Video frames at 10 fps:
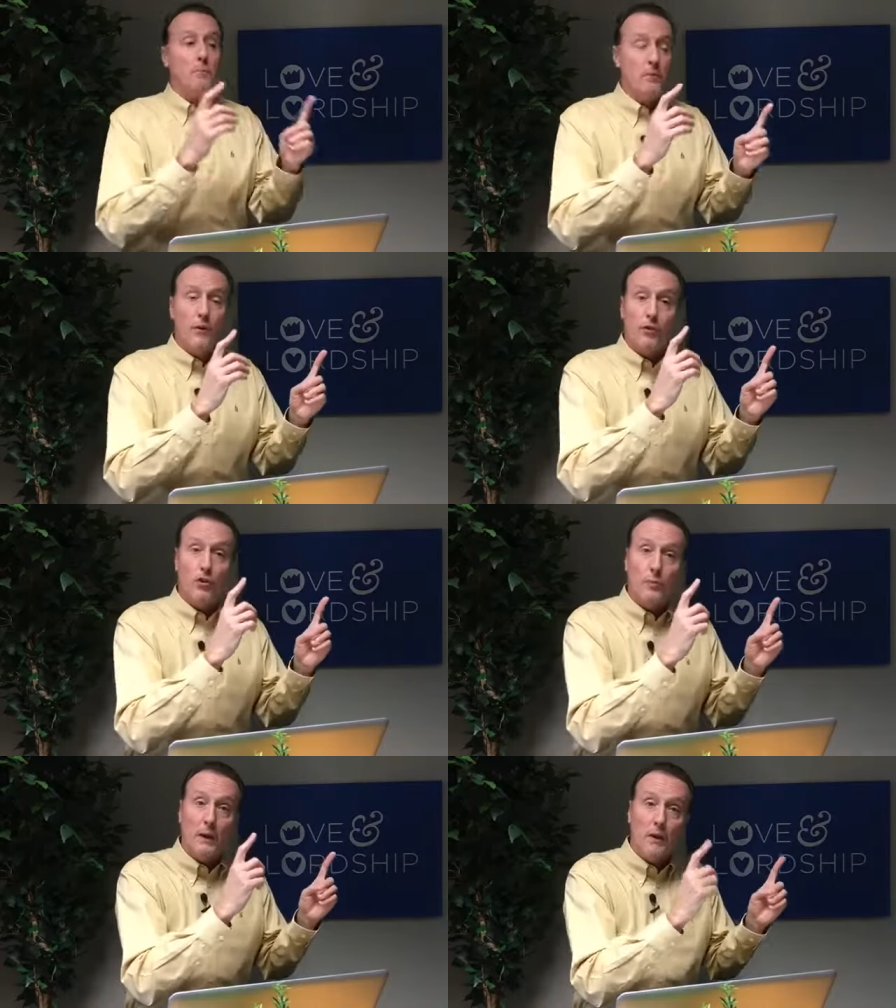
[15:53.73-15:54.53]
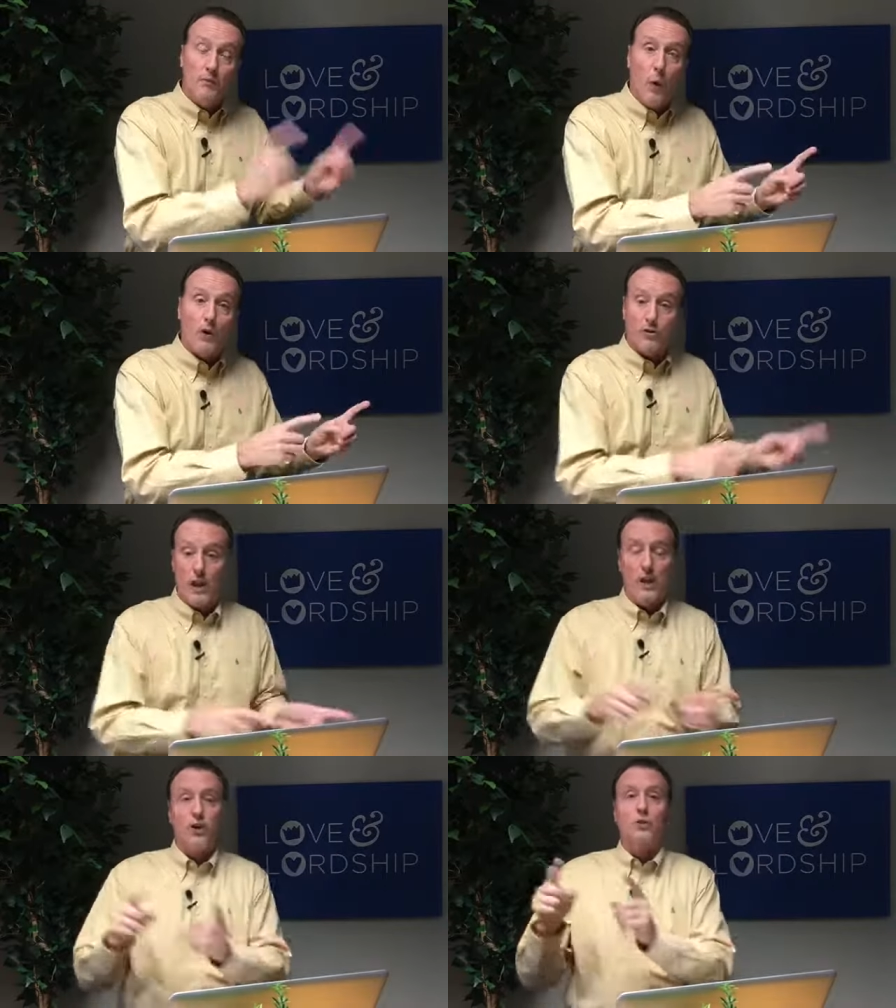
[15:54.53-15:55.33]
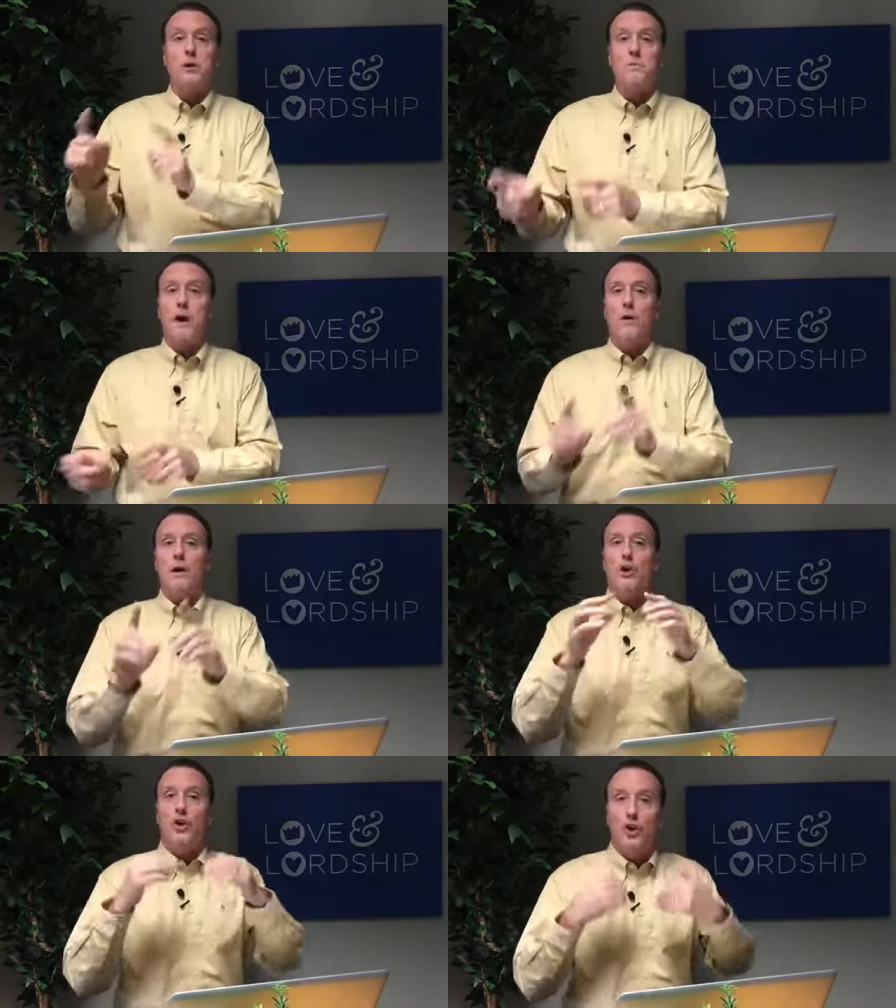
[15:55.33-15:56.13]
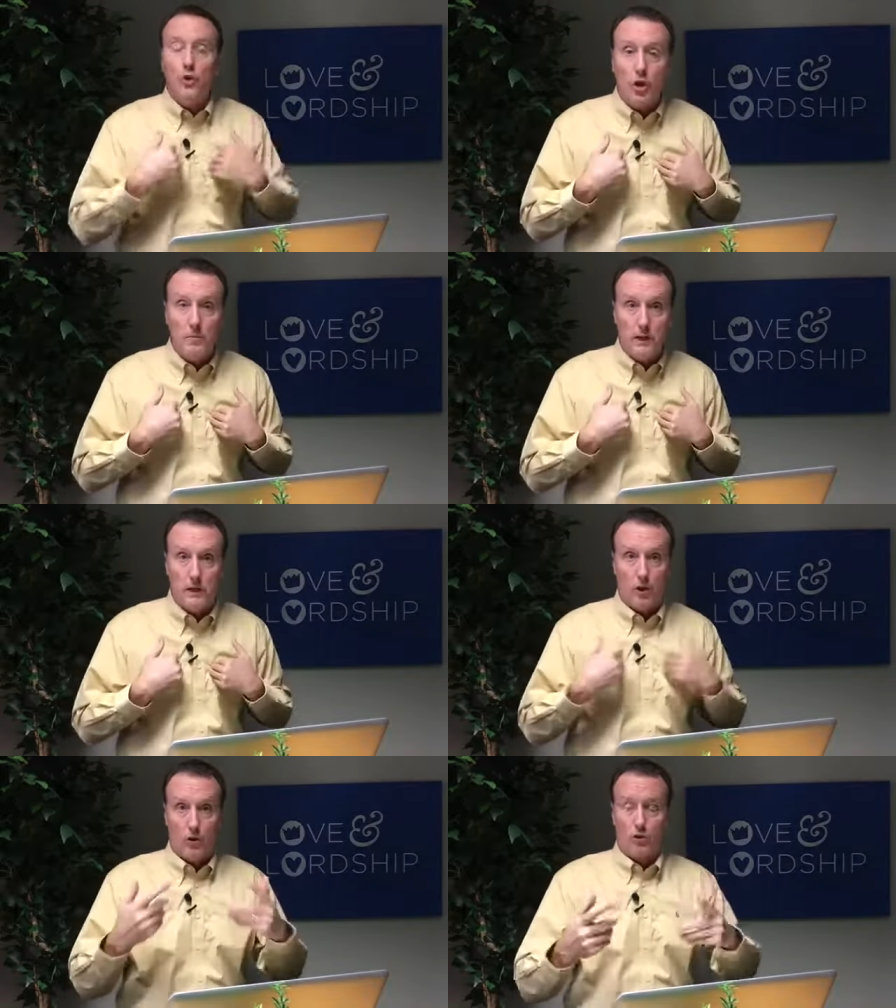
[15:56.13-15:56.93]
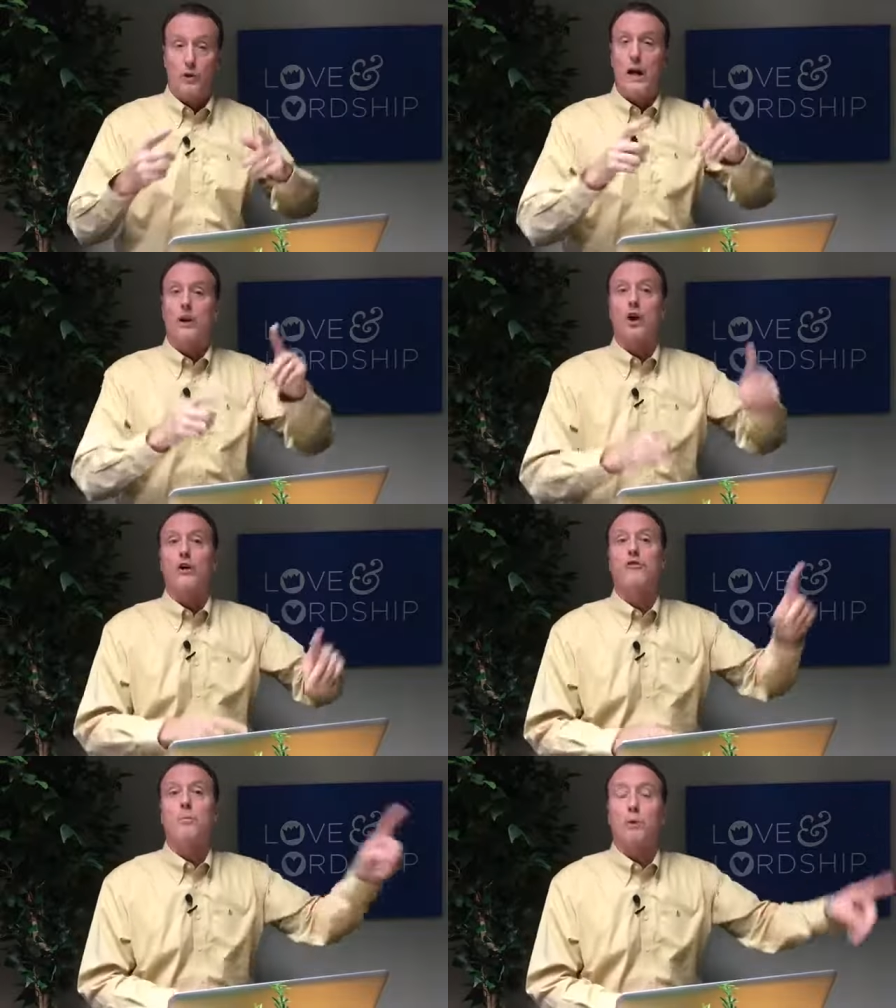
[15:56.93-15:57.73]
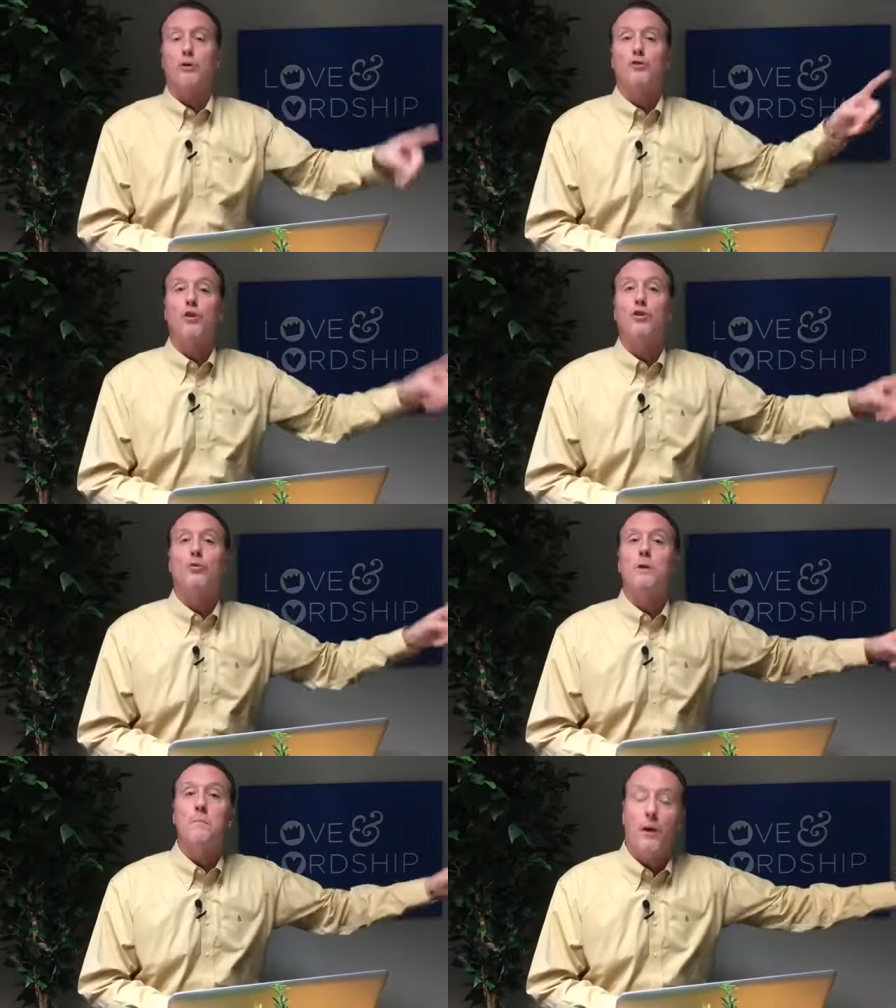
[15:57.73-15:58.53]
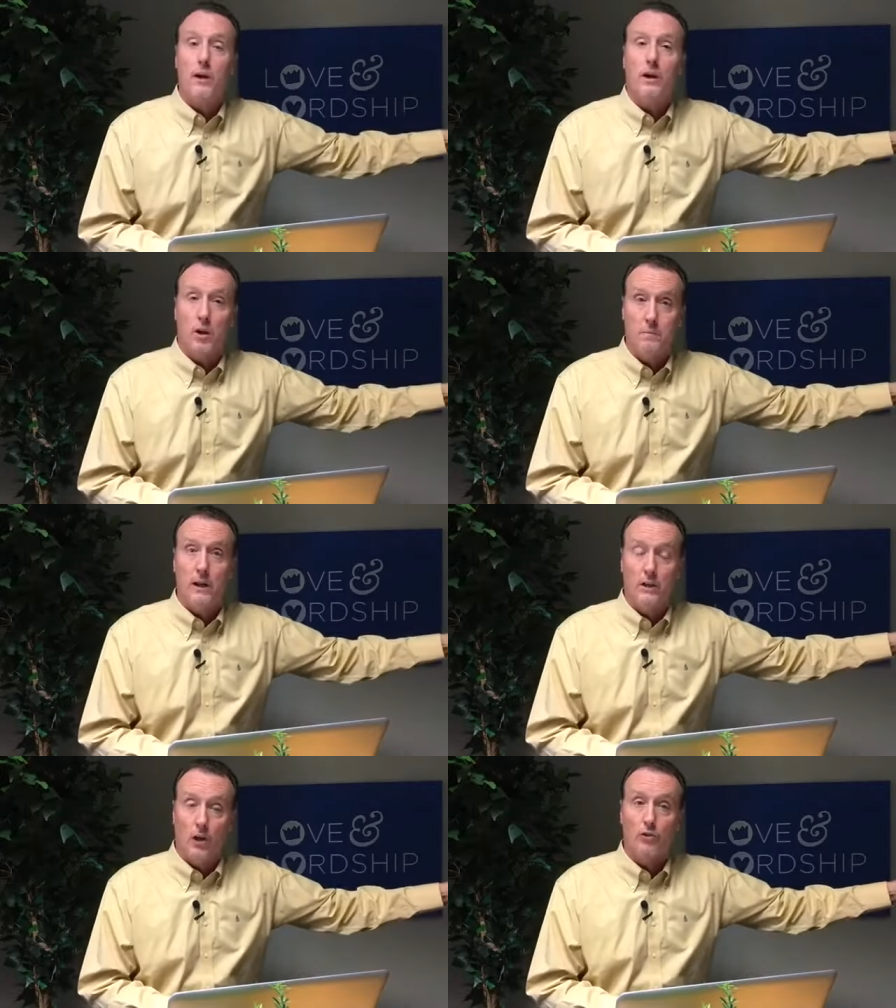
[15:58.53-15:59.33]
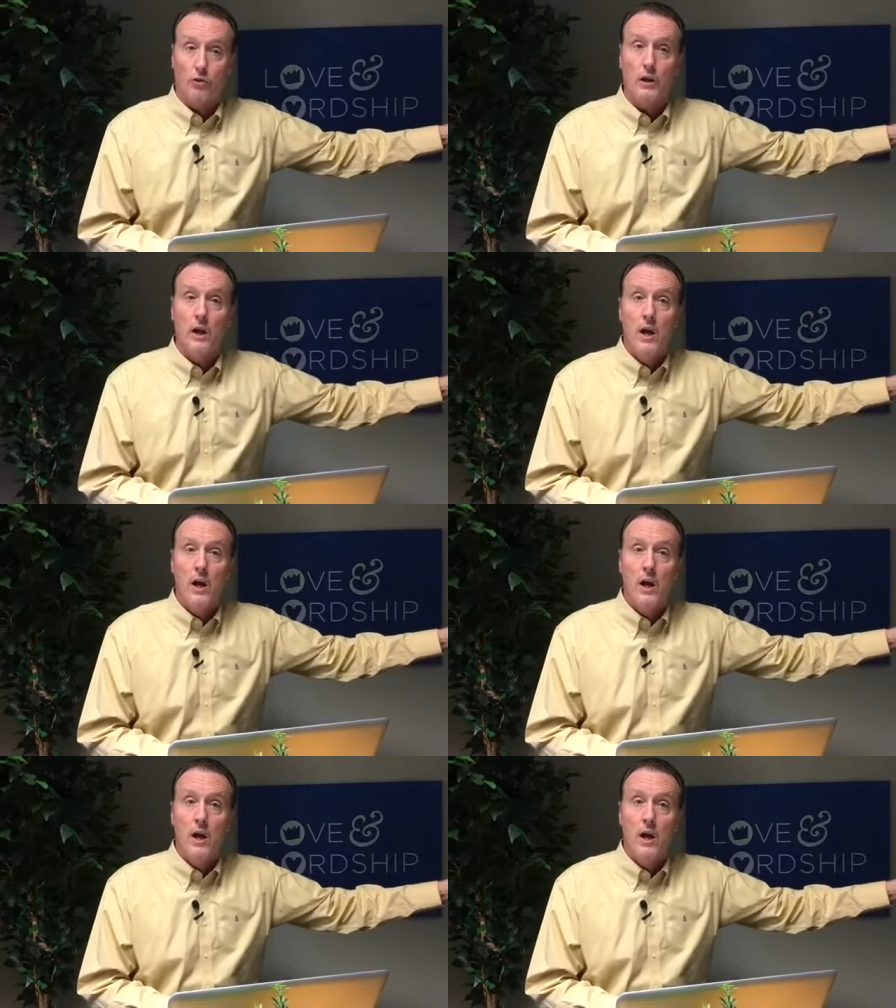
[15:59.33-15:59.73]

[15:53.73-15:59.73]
If you've been divorced and you remarry, you commit adultery and cause the person you remarry to commit adultery.